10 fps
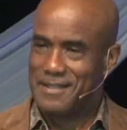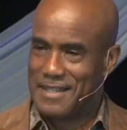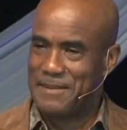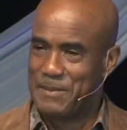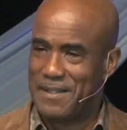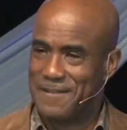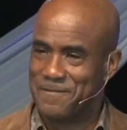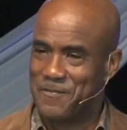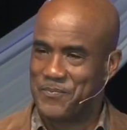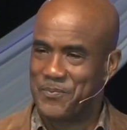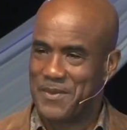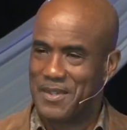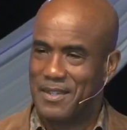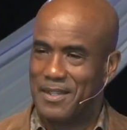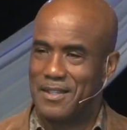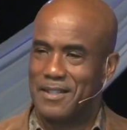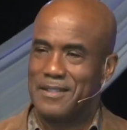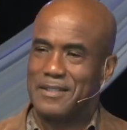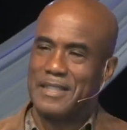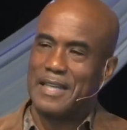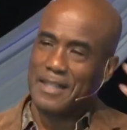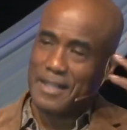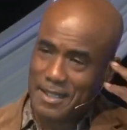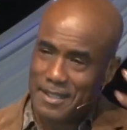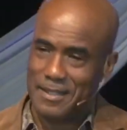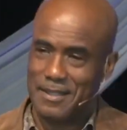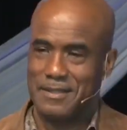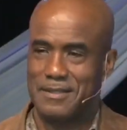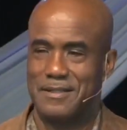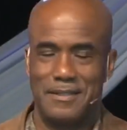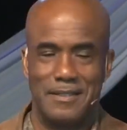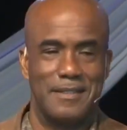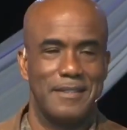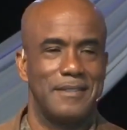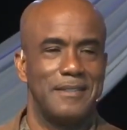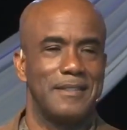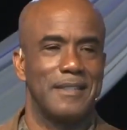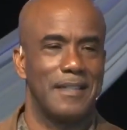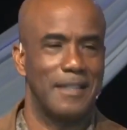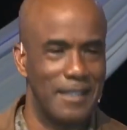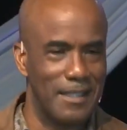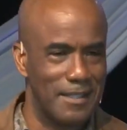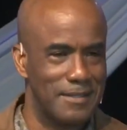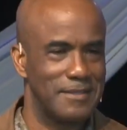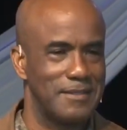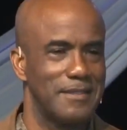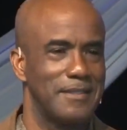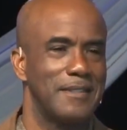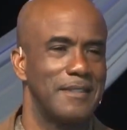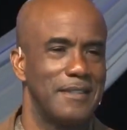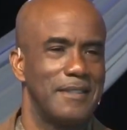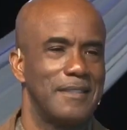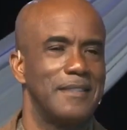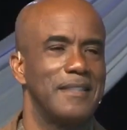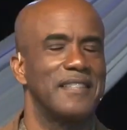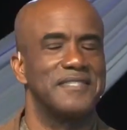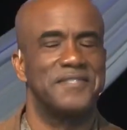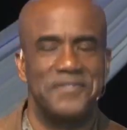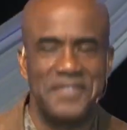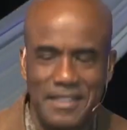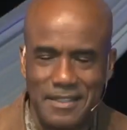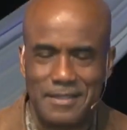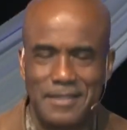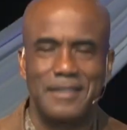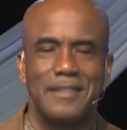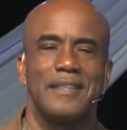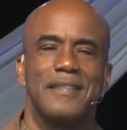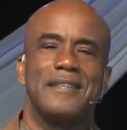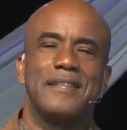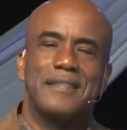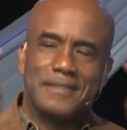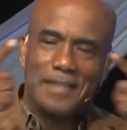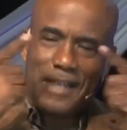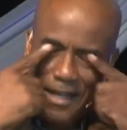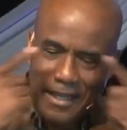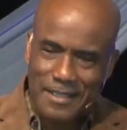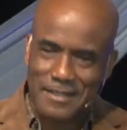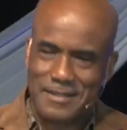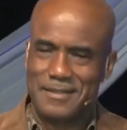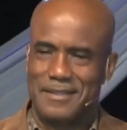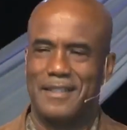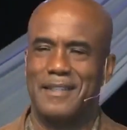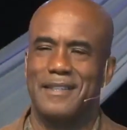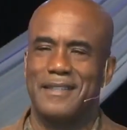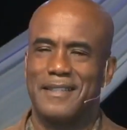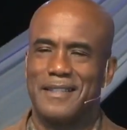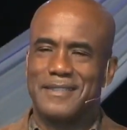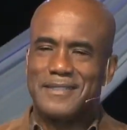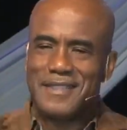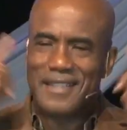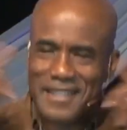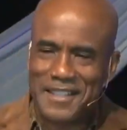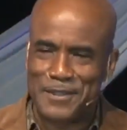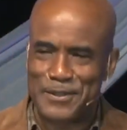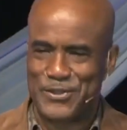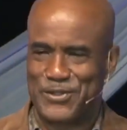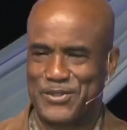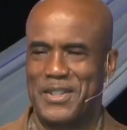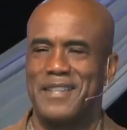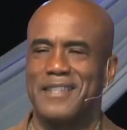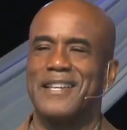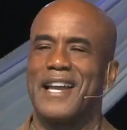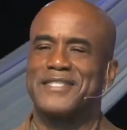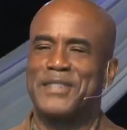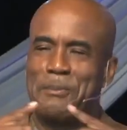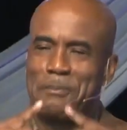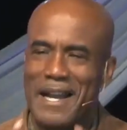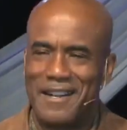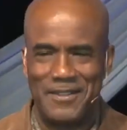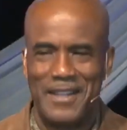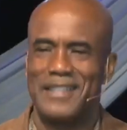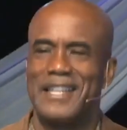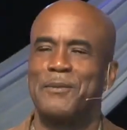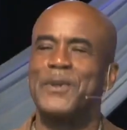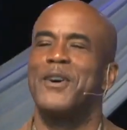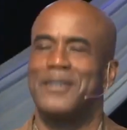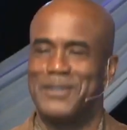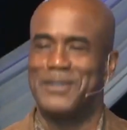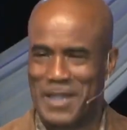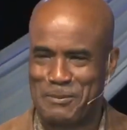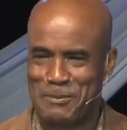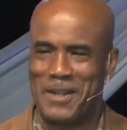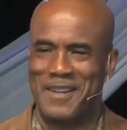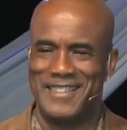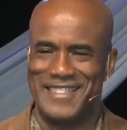Amen. He got a head, he got hands, he has feet, he has eyes, he has ears, he has a mouth. Yeah, we all know that part.